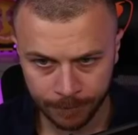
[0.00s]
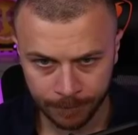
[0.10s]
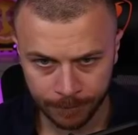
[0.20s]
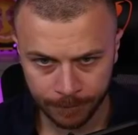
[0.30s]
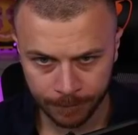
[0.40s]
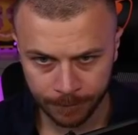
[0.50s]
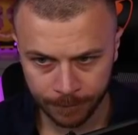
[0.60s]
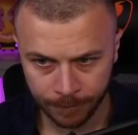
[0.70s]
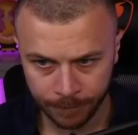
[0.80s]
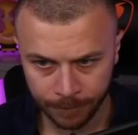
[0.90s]

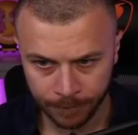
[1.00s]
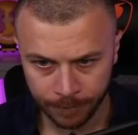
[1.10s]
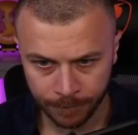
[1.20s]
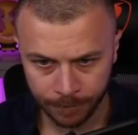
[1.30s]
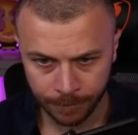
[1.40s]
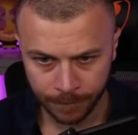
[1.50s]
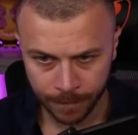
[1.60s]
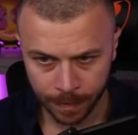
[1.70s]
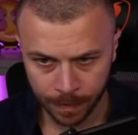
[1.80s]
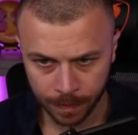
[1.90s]

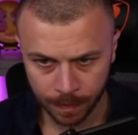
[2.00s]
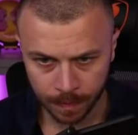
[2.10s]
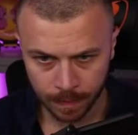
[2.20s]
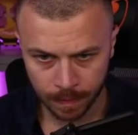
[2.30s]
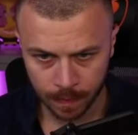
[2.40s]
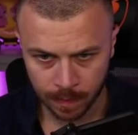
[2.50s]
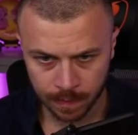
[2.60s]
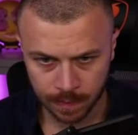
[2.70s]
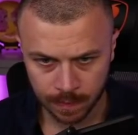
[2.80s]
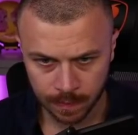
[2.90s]

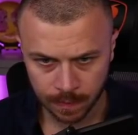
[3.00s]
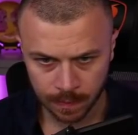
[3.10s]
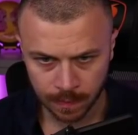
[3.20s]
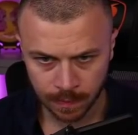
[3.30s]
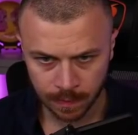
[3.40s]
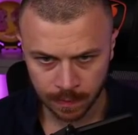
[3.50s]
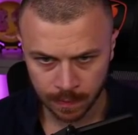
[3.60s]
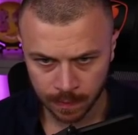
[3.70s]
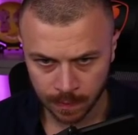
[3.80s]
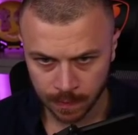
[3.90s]

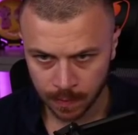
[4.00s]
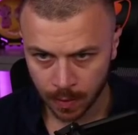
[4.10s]
Nothing is said.